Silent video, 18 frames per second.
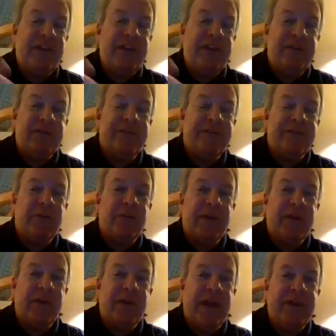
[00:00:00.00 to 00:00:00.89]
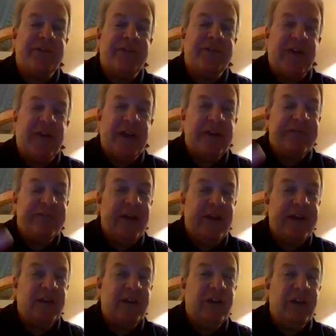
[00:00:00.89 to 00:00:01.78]
10 to 15 foot
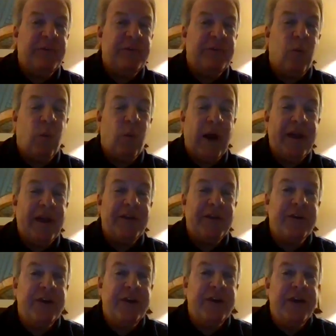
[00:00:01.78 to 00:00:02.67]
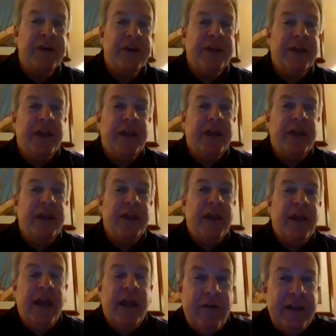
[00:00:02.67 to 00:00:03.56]
range, if I can find a little bit wider
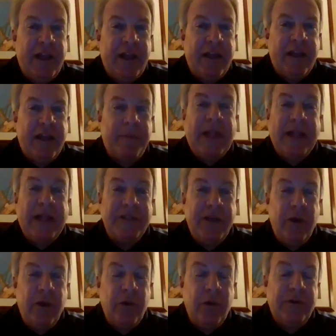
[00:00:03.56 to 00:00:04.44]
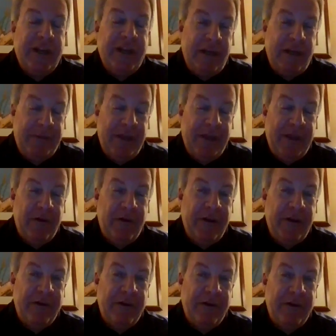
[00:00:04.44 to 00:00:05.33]
area, like a
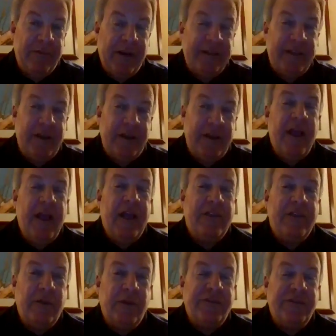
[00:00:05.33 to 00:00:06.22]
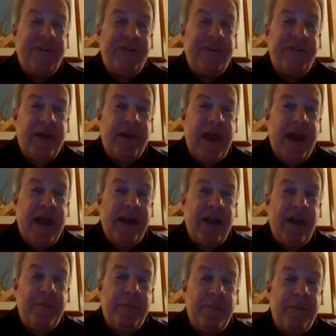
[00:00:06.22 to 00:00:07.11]
plateau type area right there,
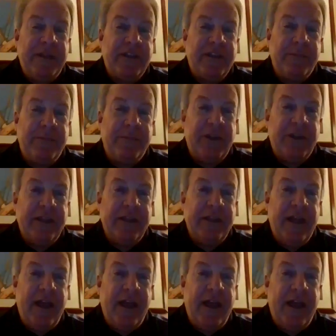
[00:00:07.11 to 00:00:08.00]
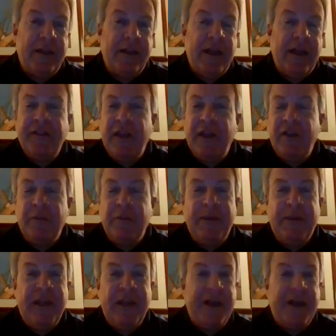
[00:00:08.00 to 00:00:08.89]
those fish will gang up on something like
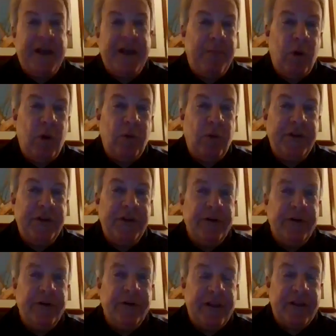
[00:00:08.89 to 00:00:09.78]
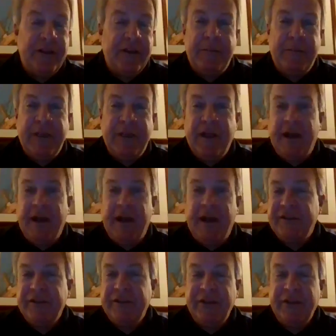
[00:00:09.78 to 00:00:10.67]
that. And they could be on a boulder, they
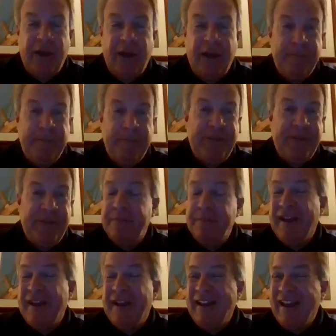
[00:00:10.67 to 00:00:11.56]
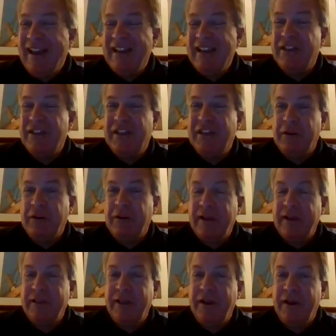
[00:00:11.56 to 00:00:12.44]
could be on a stump, they could be on
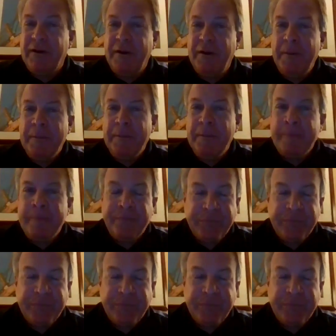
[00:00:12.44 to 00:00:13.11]
anything right there.